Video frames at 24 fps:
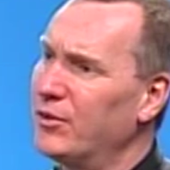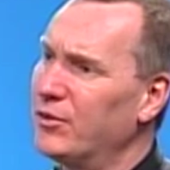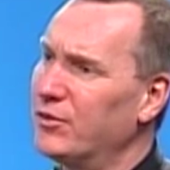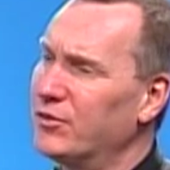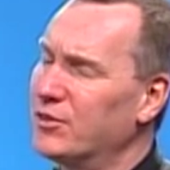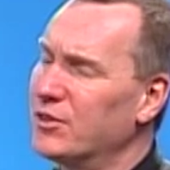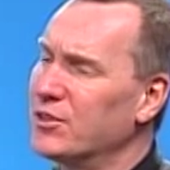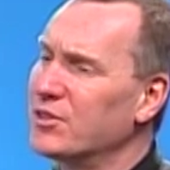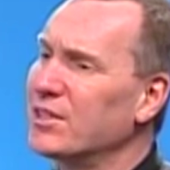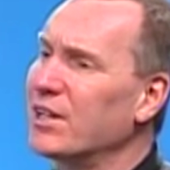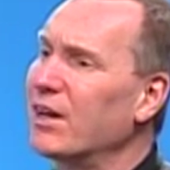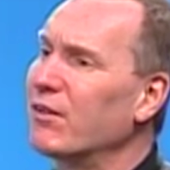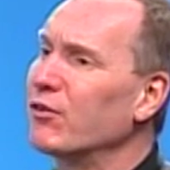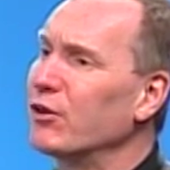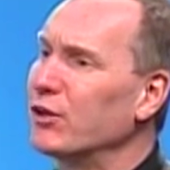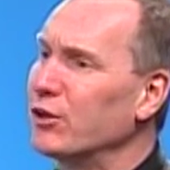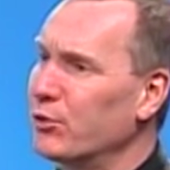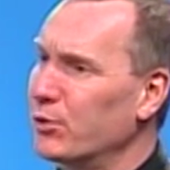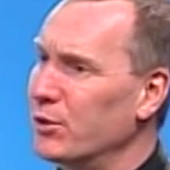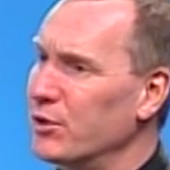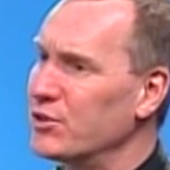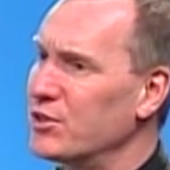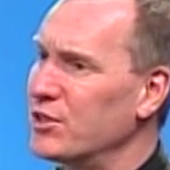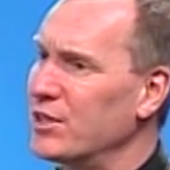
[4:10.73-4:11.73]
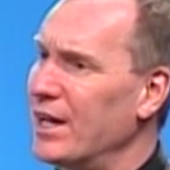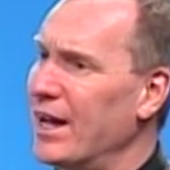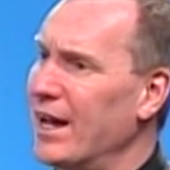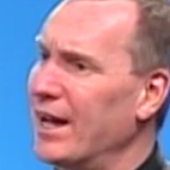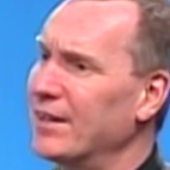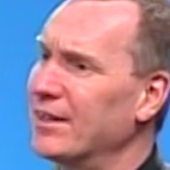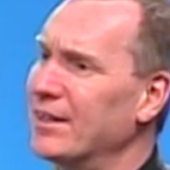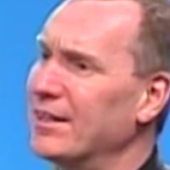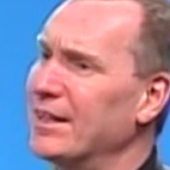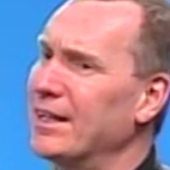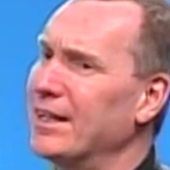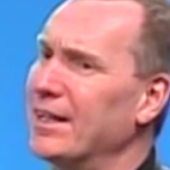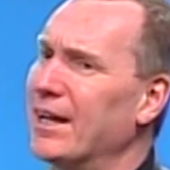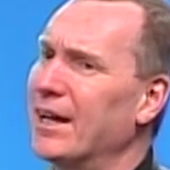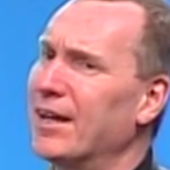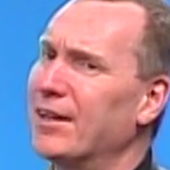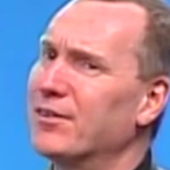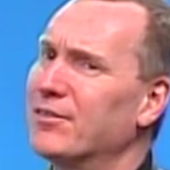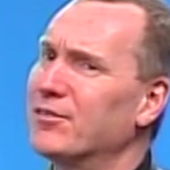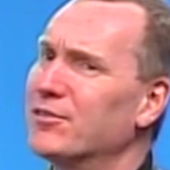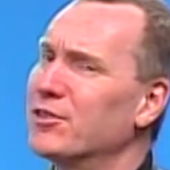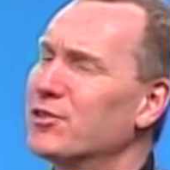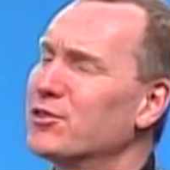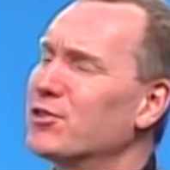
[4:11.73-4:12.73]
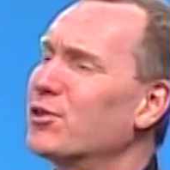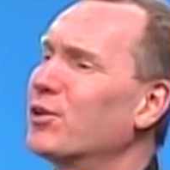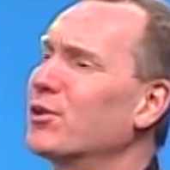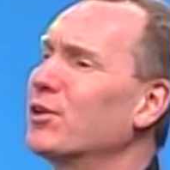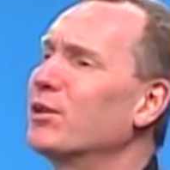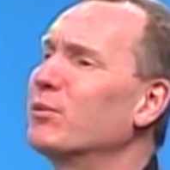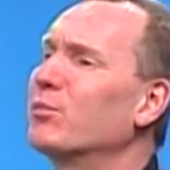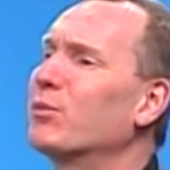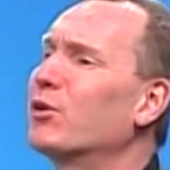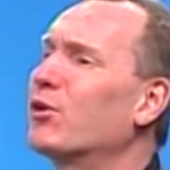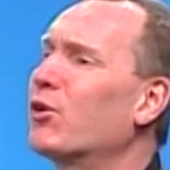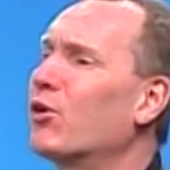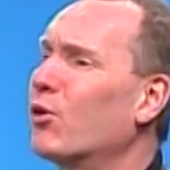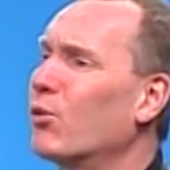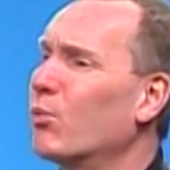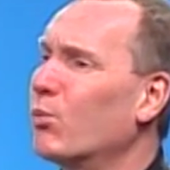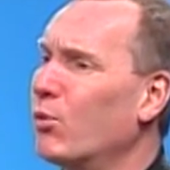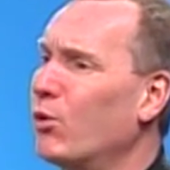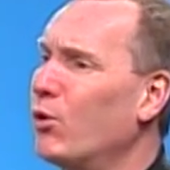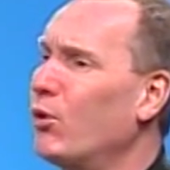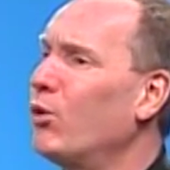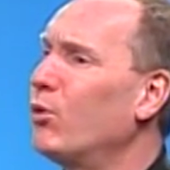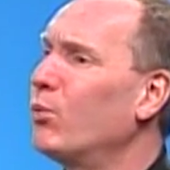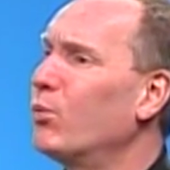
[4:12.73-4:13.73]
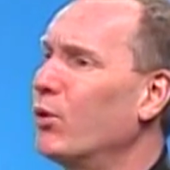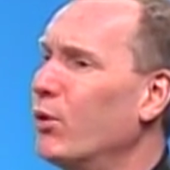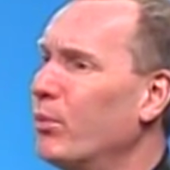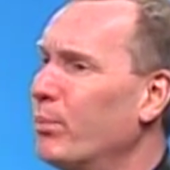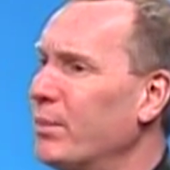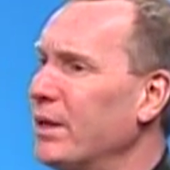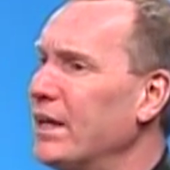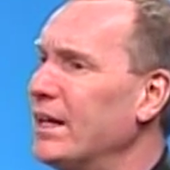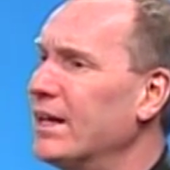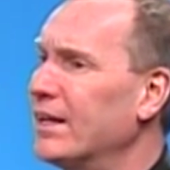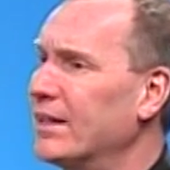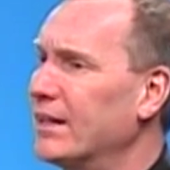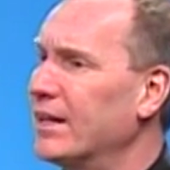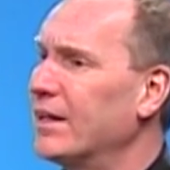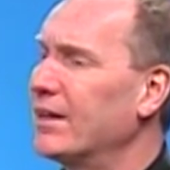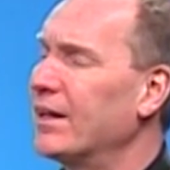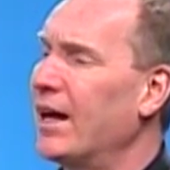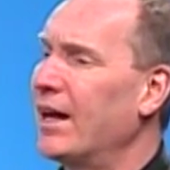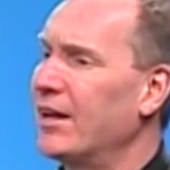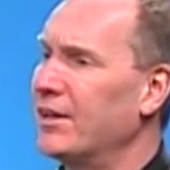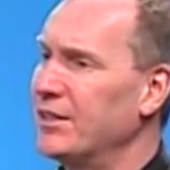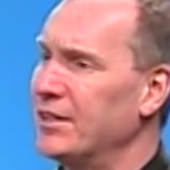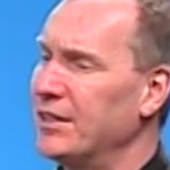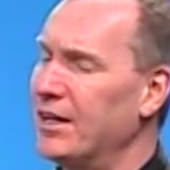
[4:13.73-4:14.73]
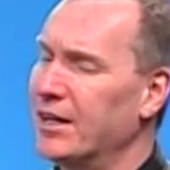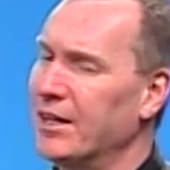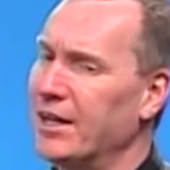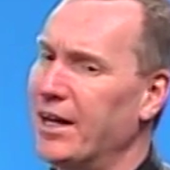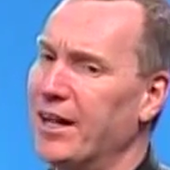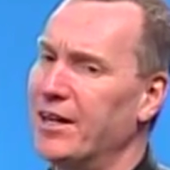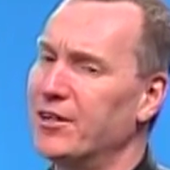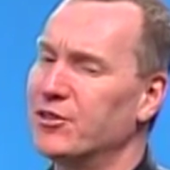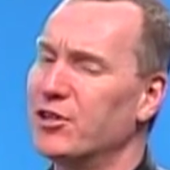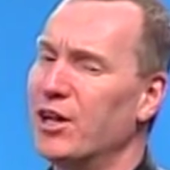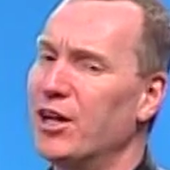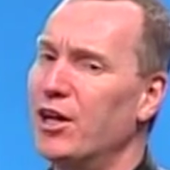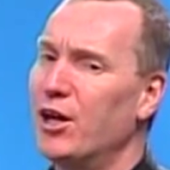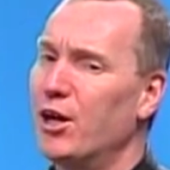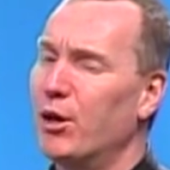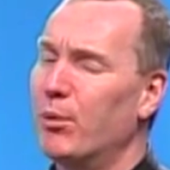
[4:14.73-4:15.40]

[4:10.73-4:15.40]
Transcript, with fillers: discovering Christianity and discerning what her role will be in it at a young age,